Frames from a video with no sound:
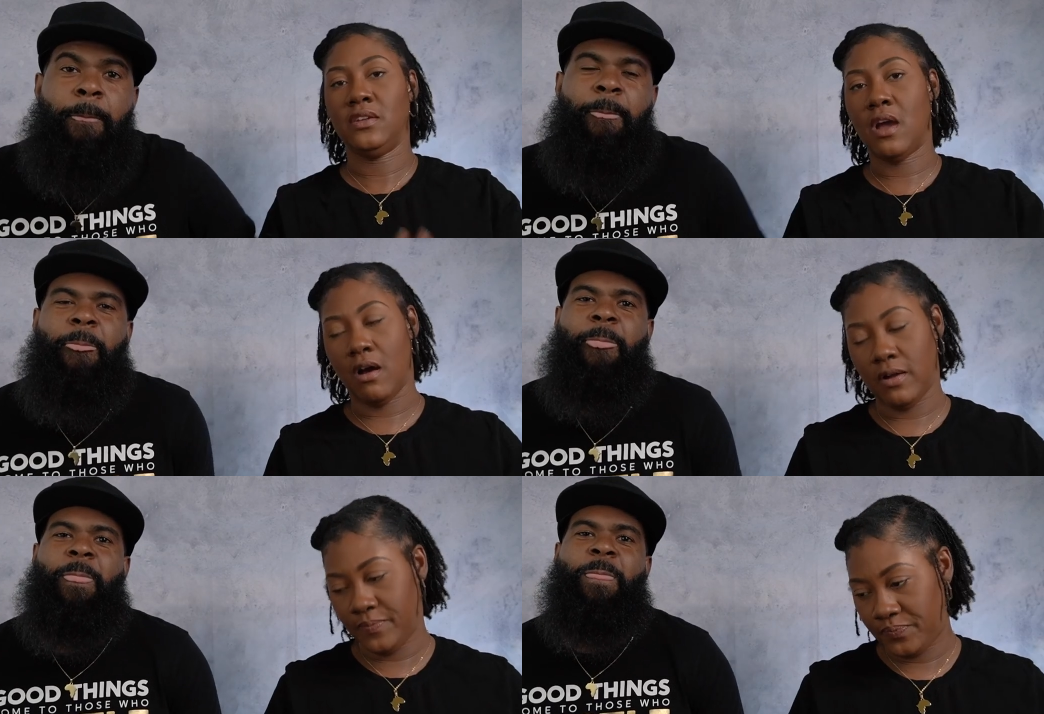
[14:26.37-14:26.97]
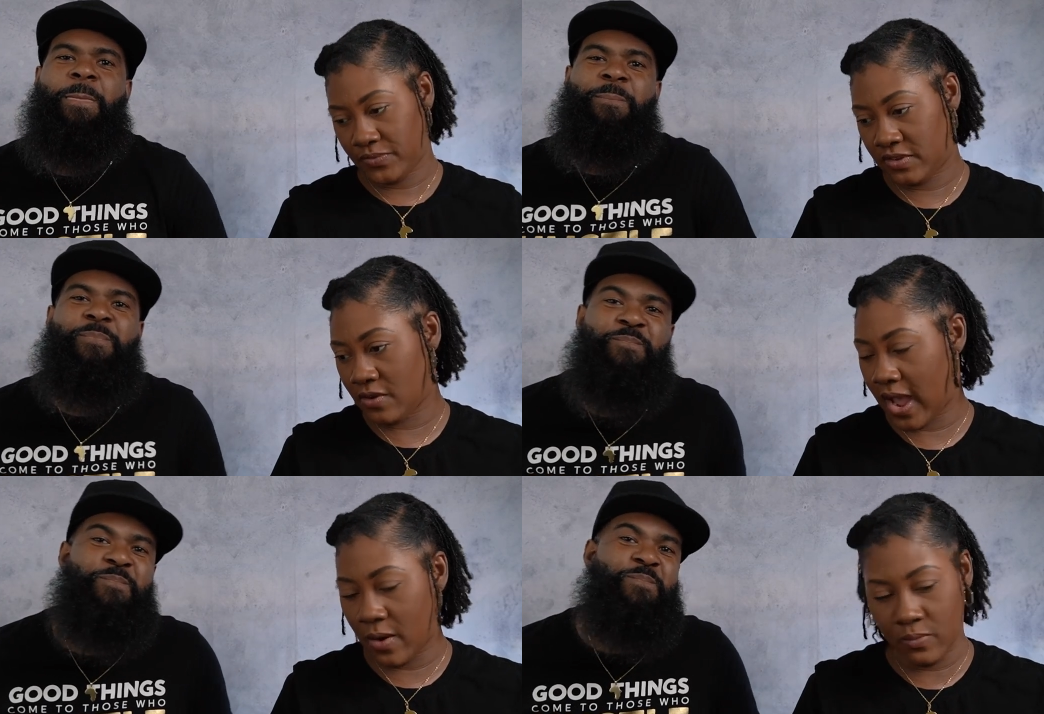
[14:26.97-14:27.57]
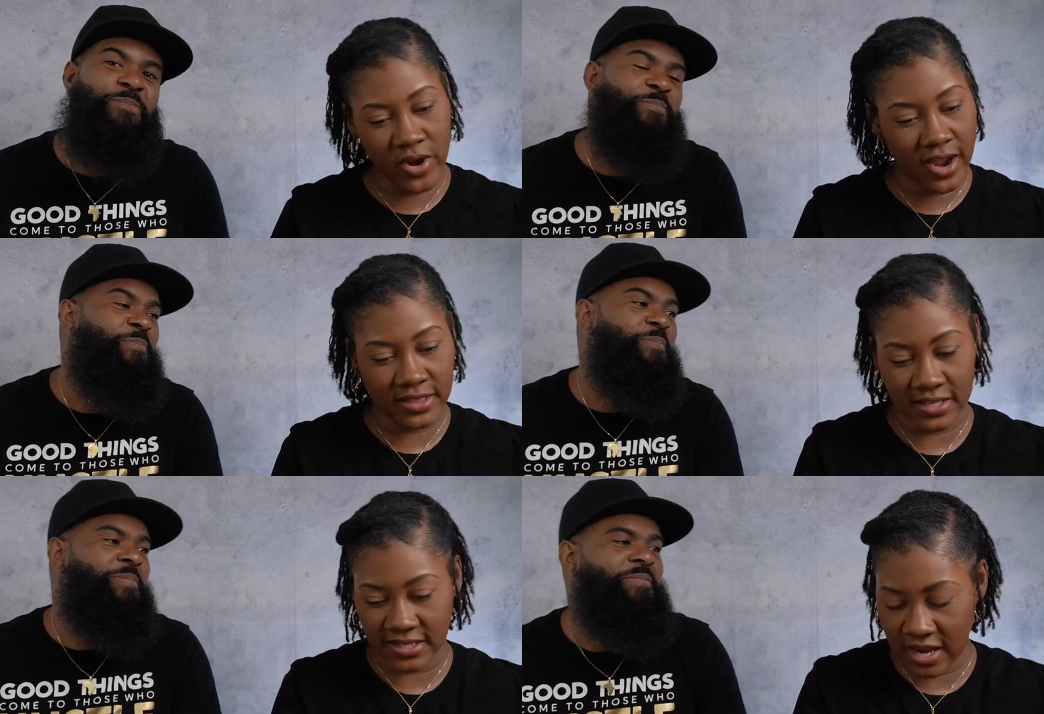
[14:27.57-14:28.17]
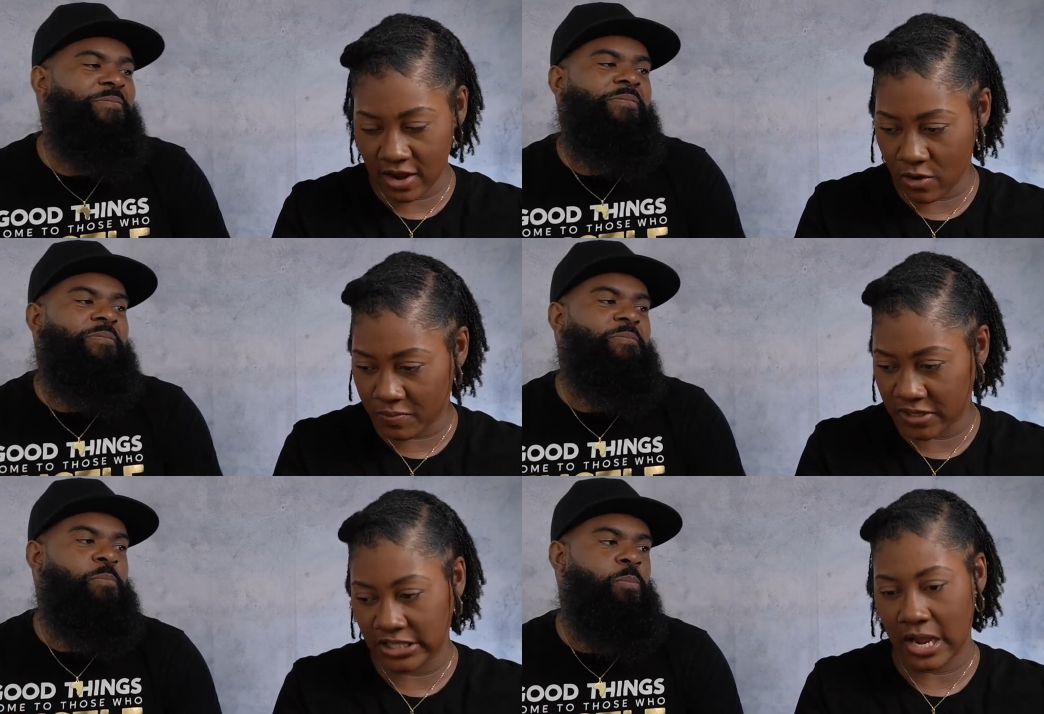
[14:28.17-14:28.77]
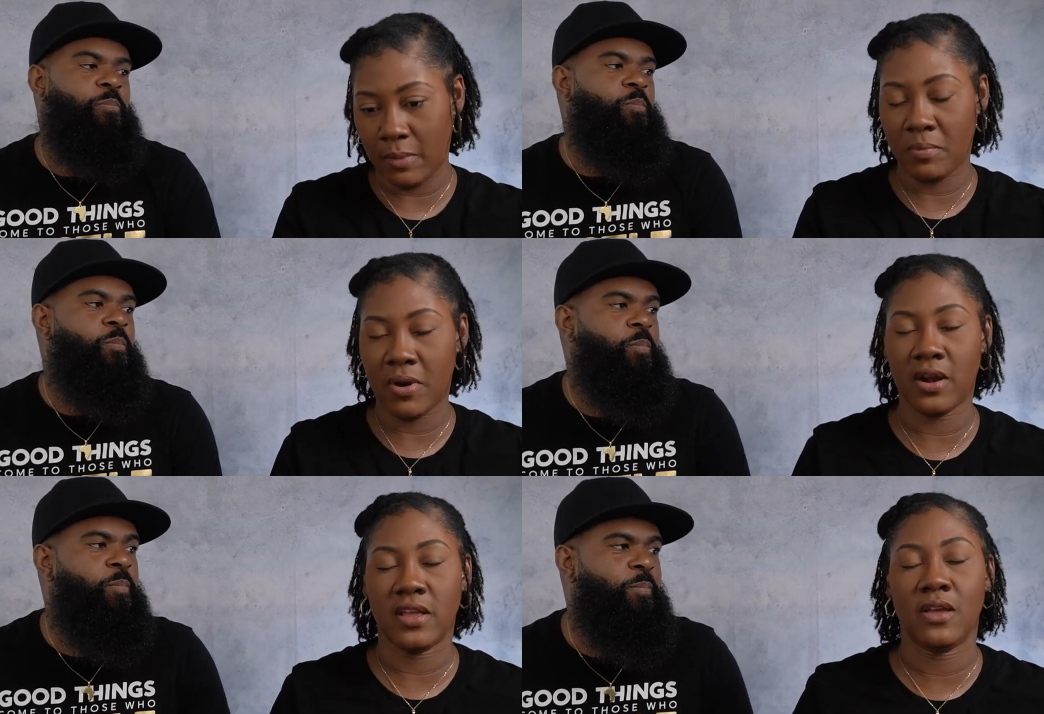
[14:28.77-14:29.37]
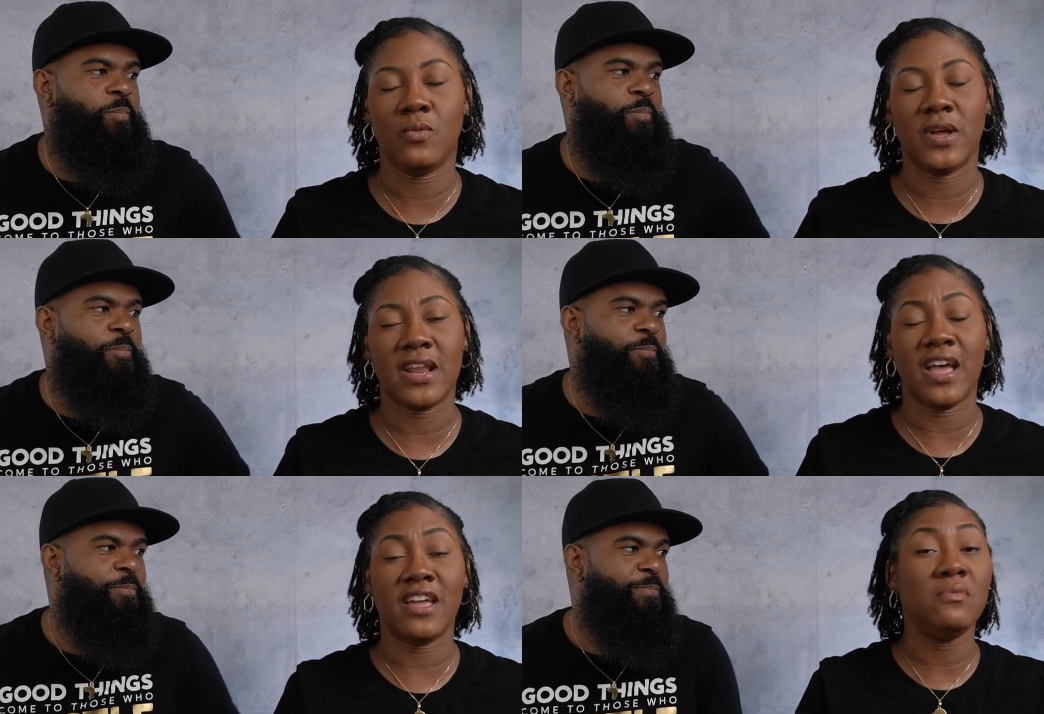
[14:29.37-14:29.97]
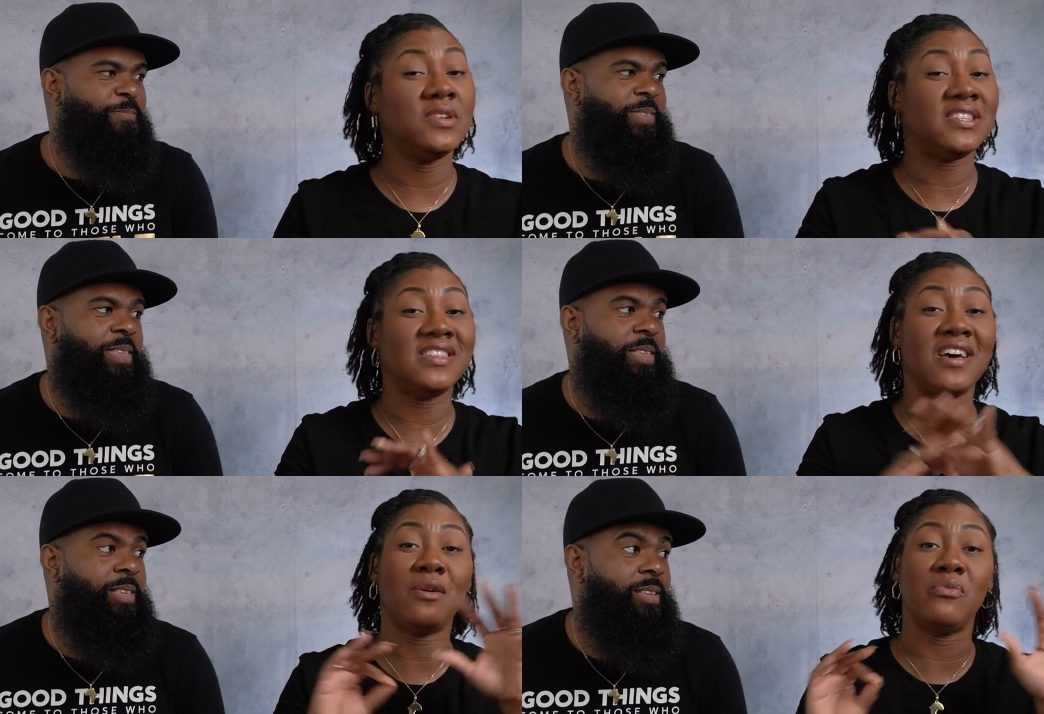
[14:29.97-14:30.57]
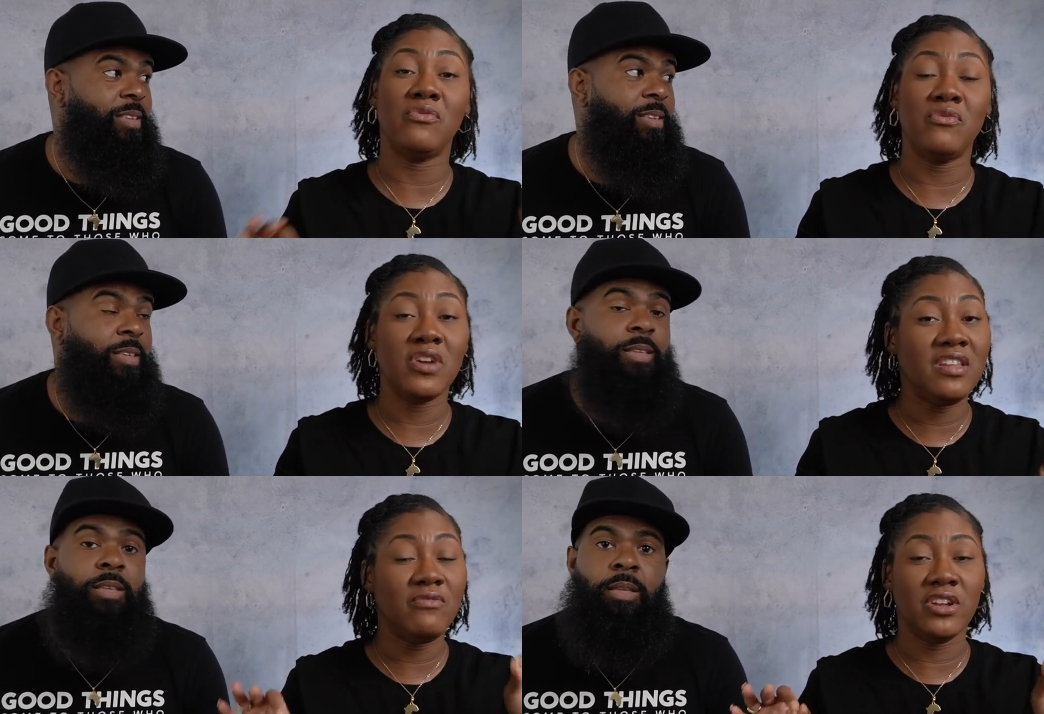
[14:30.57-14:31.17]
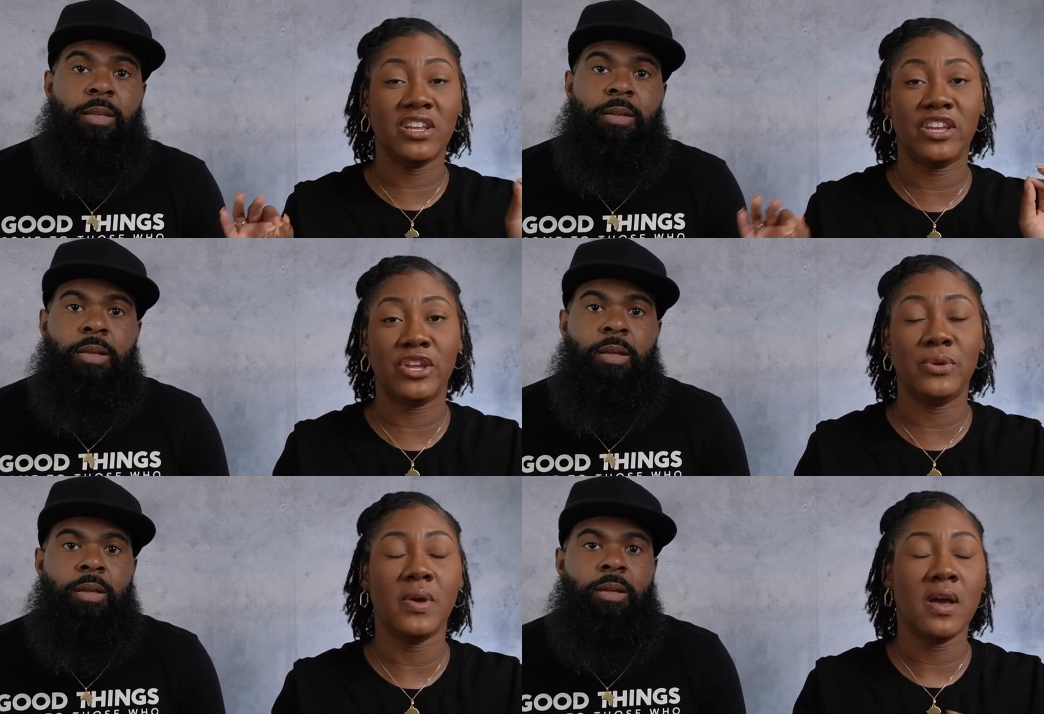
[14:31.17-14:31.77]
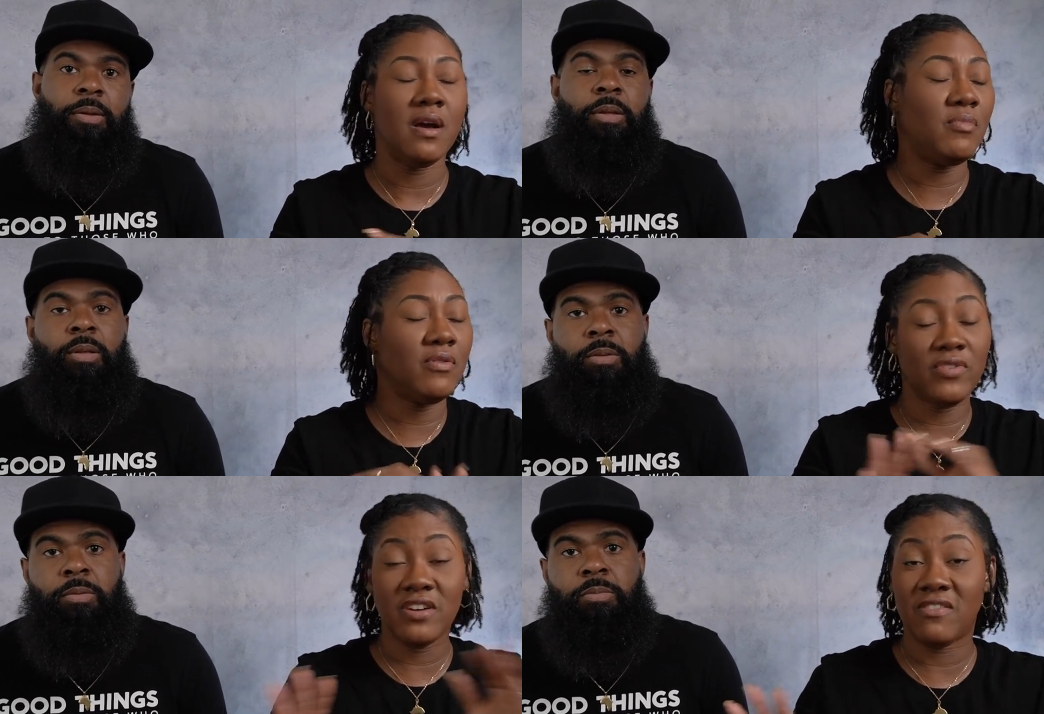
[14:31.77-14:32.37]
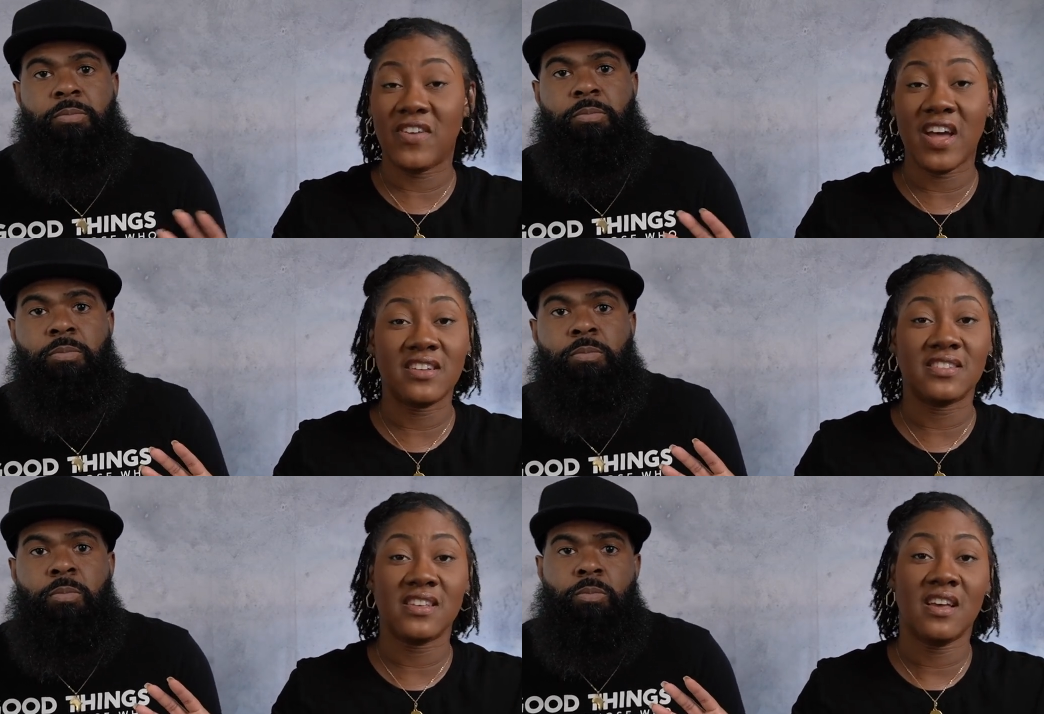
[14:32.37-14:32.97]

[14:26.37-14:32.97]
Speaker 1: y'all, so at, we're at this day going pajama party and whatnot. It was set up really, really cute. But real facts,